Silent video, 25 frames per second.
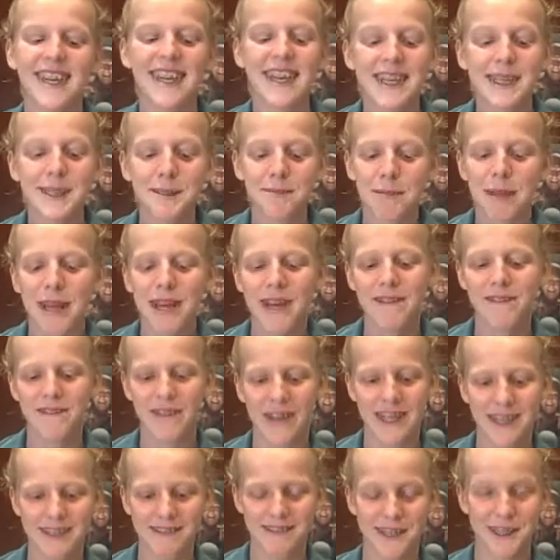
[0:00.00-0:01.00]
Isla
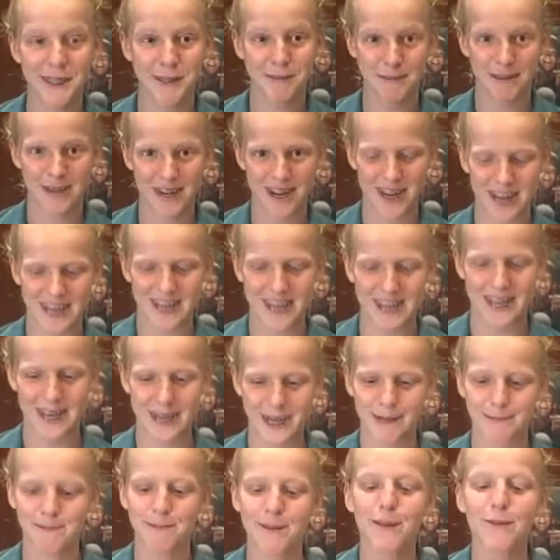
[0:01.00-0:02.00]
Vaisvich-McCray
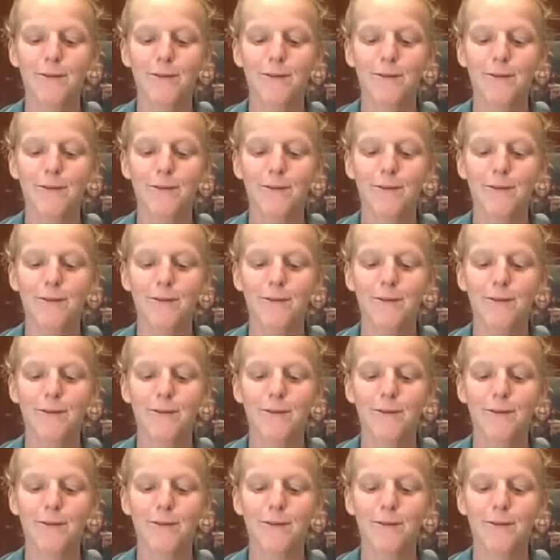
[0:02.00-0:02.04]
here,